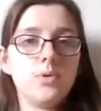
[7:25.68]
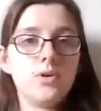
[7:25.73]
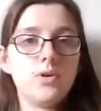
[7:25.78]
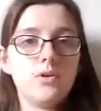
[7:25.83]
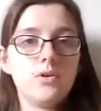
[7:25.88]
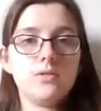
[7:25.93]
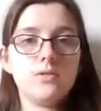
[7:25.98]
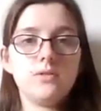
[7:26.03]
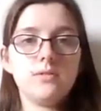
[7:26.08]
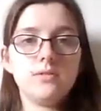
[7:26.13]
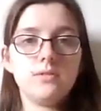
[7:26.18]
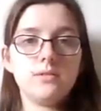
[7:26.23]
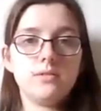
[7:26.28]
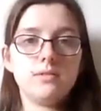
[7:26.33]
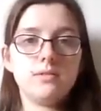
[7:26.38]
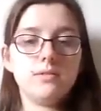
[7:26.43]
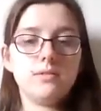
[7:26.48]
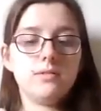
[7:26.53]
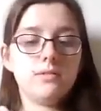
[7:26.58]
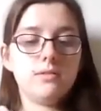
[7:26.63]
but
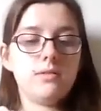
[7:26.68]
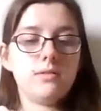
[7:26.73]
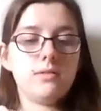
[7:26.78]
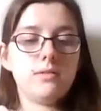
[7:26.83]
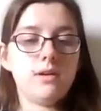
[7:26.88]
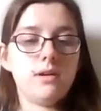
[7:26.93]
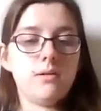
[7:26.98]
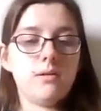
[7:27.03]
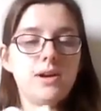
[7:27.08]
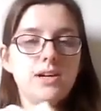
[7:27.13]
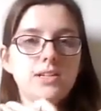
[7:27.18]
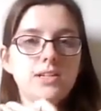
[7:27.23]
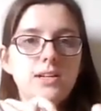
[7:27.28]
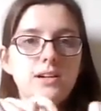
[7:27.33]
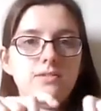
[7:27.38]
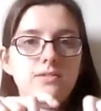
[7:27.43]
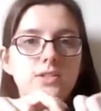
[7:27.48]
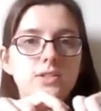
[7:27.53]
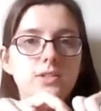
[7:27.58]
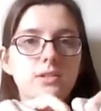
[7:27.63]
I'd
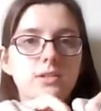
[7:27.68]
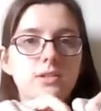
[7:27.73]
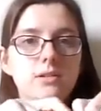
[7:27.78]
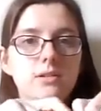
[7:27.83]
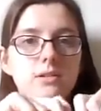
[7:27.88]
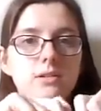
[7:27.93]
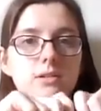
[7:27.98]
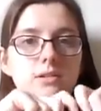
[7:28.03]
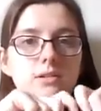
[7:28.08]
have to